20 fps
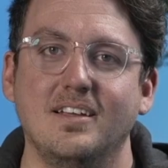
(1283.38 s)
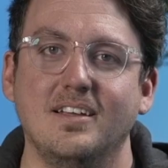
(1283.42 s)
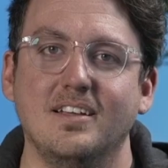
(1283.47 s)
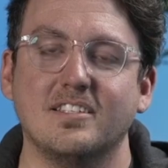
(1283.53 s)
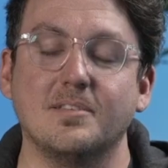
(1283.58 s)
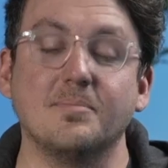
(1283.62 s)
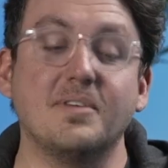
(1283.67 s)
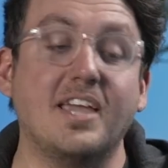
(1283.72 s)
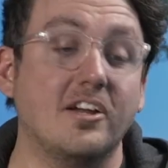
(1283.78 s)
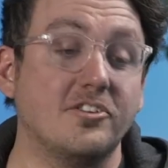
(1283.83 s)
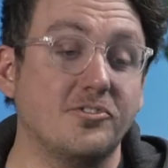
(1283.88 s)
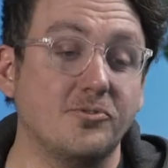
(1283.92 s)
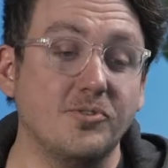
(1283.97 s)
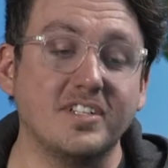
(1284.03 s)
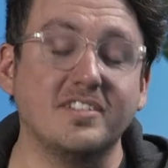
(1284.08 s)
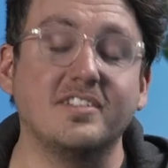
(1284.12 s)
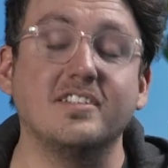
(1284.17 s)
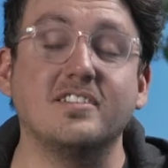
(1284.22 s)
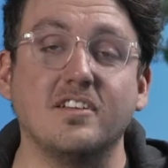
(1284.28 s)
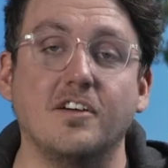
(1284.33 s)
Some
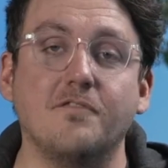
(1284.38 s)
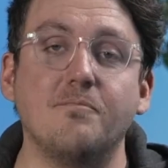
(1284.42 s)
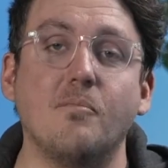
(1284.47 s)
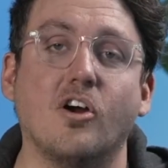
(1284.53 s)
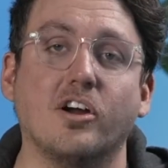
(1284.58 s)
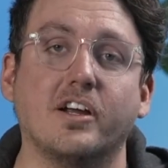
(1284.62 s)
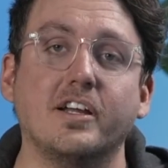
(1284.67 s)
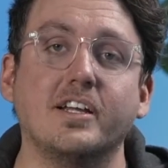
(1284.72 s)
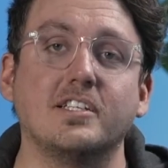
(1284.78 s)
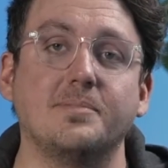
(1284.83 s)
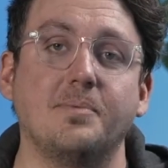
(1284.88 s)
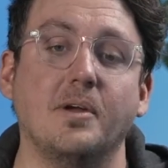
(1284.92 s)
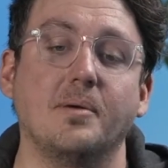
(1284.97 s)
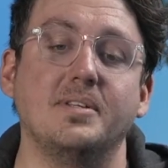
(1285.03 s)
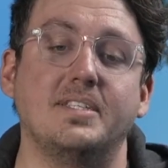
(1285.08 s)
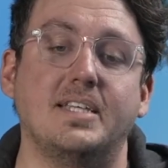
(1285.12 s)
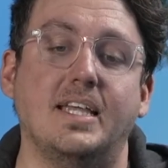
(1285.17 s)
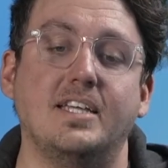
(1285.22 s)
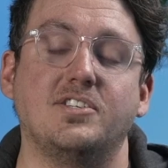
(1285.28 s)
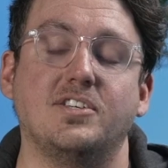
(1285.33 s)
characteristics of market
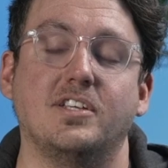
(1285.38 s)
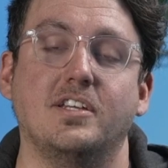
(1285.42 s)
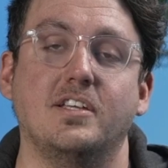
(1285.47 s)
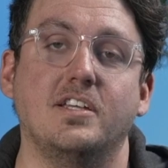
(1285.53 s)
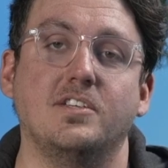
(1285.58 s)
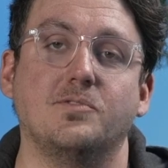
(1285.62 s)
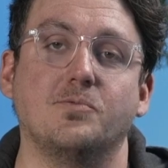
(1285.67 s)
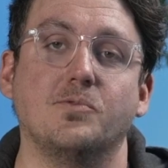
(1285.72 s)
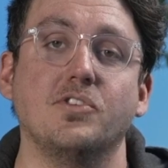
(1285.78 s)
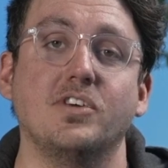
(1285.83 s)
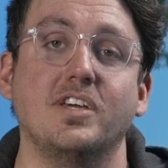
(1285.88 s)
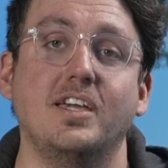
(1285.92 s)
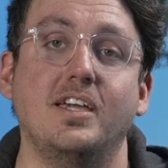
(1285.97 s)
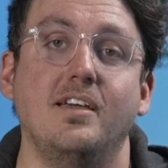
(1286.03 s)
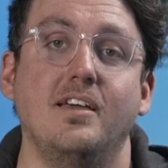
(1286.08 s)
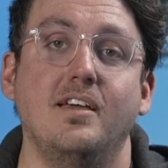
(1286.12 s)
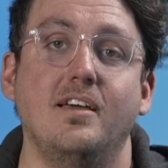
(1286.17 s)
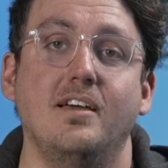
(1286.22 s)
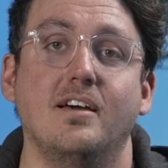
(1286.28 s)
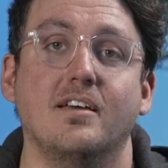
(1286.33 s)
experimentation is
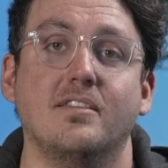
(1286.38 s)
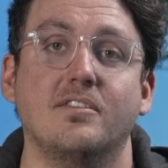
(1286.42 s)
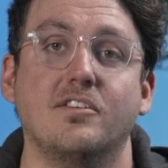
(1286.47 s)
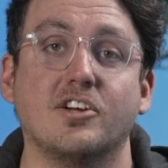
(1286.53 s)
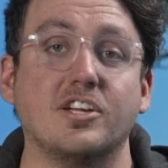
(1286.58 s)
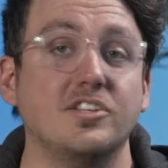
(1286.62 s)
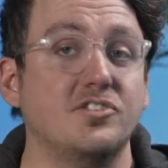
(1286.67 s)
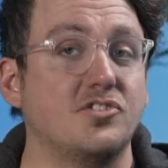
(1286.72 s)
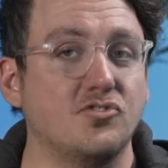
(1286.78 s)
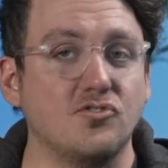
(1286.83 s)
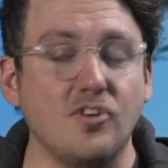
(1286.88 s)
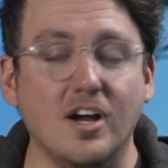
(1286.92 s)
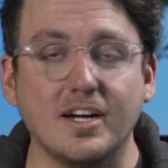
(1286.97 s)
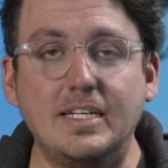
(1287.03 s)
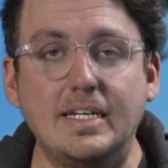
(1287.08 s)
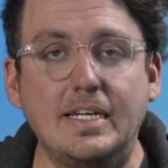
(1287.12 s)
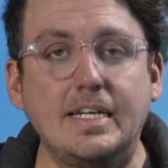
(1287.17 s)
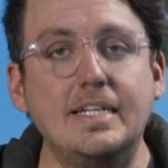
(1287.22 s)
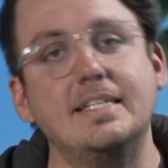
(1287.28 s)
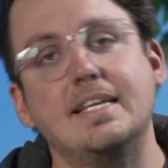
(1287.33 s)
really they're
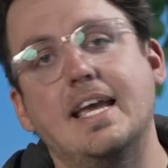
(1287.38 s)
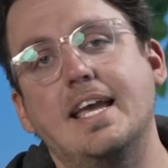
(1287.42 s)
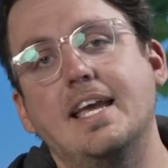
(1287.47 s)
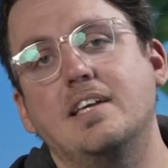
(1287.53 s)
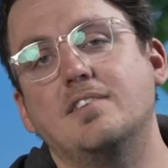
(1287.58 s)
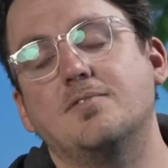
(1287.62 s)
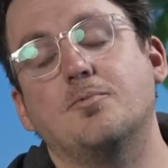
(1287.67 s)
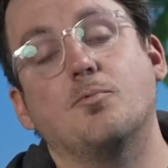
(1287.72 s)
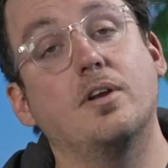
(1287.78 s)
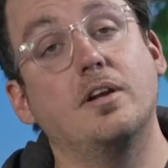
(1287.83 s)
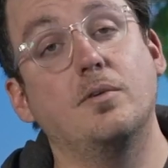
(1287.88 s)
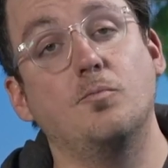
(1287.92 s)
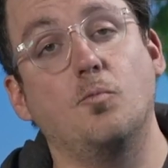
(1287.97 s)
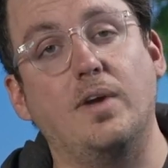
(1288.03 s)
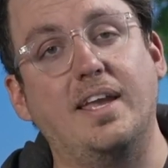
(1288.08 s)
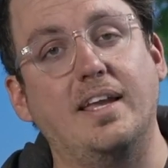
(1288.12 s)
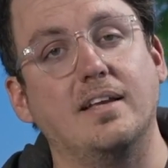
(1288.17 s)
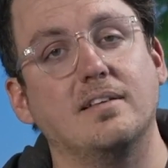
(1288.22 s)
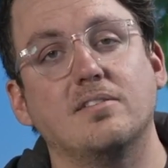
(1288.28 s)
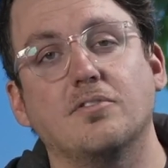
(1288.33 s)
constructed in days, run in
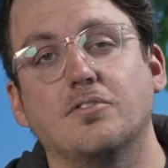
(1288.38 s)
weeks.